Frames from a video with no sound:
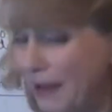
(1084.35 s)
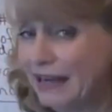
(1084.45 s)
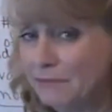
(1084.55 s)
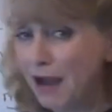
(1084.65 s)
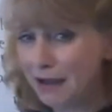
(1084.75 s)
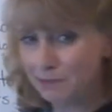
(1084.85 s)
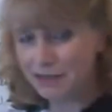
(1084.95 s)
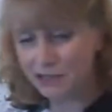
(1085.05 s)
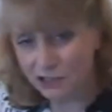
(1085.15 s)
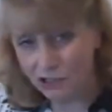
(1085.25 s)
but it
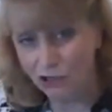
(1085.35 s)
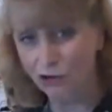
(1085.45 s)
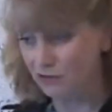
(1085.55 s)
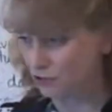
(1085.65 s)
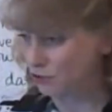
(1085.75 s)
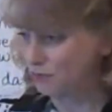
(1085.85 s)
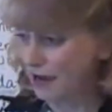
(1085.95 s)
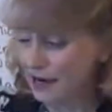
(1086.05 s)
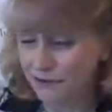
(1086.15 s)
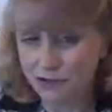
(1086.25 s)
might be skewed because you
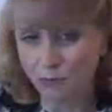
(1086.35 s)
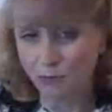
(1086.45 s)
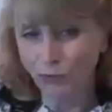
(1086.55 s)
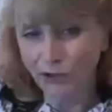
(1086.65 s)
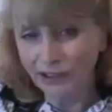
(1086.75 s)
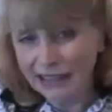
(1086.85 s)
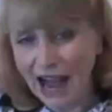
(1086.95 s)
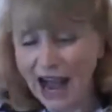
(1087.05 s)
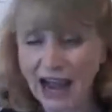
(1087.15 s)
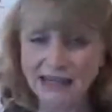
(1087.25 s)
might have some really
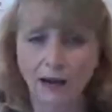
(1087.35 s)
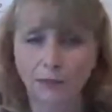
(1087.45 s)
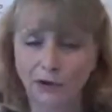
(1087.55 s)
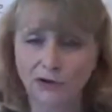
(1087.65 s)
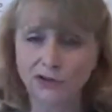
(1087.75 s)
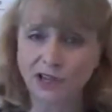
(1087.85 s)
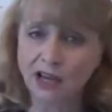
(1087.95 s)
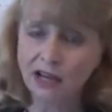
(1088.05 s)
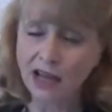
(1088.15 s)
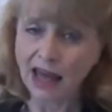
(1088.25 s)
high
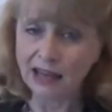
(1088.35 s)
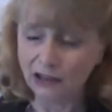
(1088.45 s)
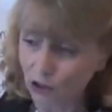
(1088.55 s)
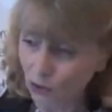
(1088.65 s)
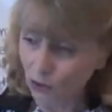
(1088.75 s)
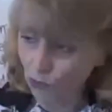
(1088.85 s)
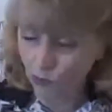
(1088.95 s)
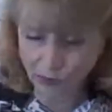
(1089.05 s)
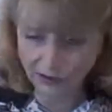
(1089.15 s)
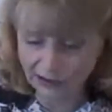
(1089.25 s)
numbers and you know
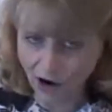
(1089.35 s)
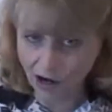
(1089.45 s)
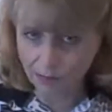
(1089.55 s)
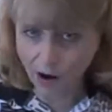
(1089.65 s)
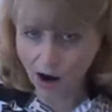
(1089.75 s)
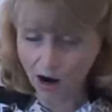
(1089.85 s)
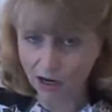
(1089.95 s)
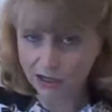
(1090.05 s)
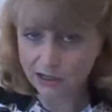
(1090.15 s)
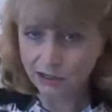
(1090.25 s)
really far
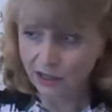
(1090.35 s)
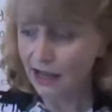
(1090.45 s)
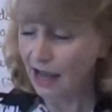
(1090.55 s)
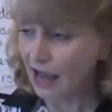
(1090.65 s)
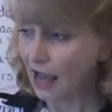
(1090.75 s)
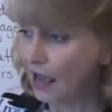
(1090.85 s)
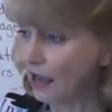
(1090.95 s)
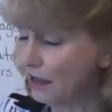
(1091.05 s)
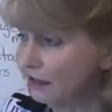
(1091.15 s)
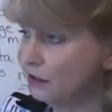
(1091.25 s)
apart.
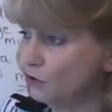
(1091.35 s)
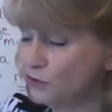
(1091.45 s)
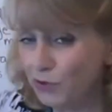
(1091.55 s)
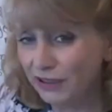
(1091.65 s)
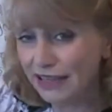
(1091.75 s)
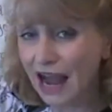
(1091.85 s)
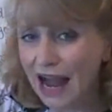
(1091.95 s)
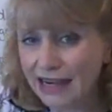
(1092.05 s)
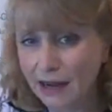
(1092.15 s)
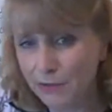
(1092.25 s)
And those really
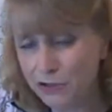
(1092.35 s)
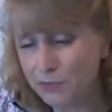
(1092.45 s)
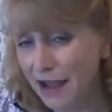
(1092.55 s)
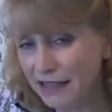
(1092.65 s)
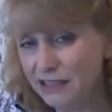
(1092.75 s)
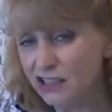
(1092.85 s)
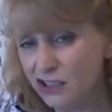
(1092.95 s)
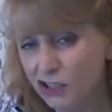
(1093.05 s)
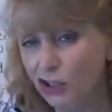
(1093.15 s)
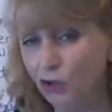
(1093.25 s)
high numbers might
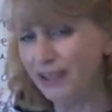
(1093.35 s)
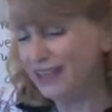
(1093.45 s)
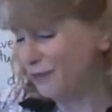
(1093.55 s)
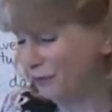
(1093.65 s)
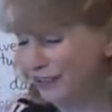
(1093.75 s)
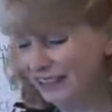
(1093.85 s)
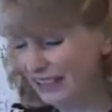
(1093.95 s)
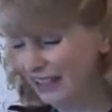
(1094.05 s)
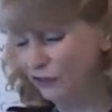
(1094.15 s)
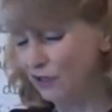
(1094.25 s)
skew it, not
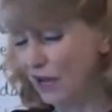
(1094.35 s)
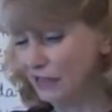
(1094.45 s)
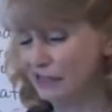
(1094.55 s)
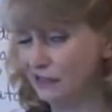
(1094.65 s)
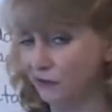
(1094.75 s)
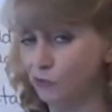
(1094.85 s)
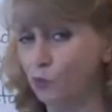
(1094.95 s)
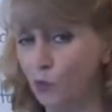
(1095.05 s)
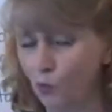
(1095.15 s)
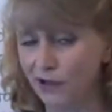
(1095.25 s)
really give you an idea
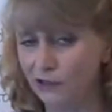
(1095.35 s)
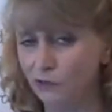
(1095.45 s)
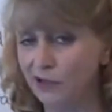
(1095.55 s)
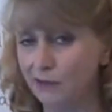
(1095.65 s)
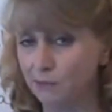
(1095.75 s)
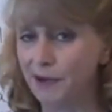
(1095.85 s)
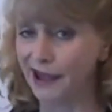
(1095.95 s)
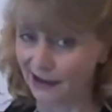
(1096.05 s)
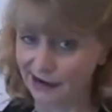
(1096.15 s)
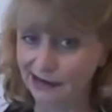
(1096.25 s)
of what you get
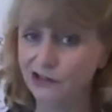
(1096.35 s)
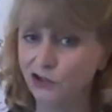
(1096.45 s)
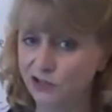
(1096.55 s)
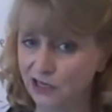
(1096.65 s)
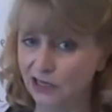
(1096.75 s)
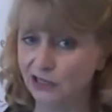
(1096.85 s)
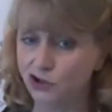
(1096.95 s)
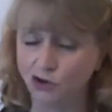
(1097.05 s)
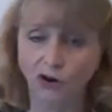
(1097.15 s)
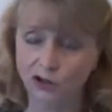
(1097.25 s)
paid to
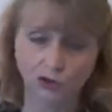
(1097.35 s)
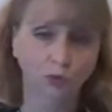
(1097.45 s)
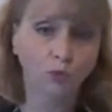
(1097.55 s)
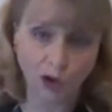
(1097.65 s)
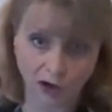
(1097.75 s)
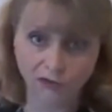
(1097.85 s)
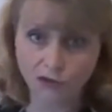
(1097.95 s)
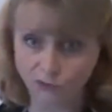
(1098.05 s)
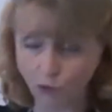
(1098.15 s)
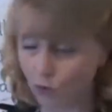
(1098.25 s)
teach or to
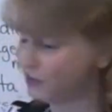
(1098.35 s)
work for